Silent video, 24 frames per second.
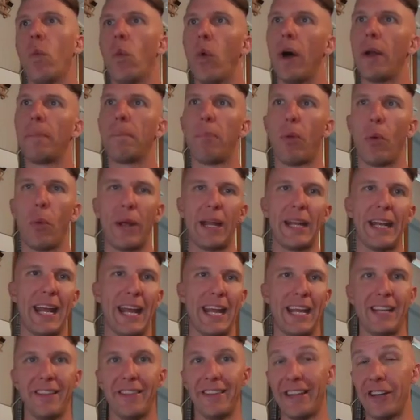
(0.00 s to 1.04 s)

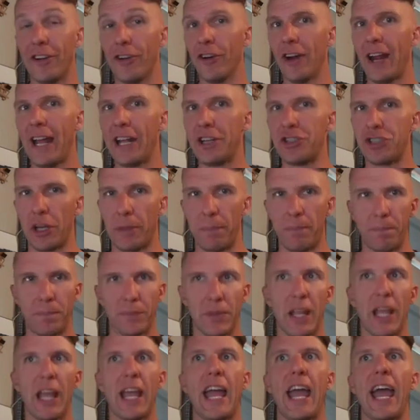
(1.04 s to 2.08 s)
1.8-liter engine.
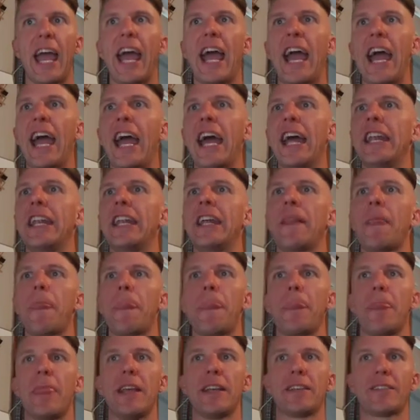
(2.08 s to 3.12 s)
And
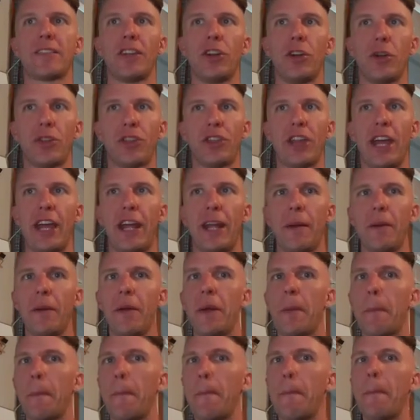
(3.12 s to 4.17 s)
this little thing
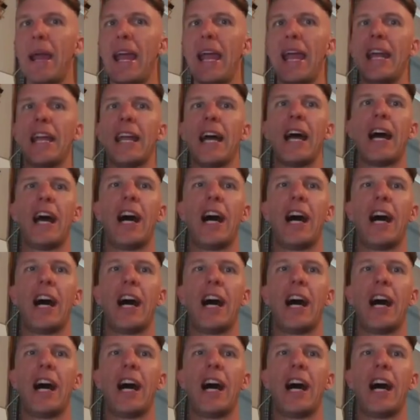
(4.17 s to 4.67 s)
made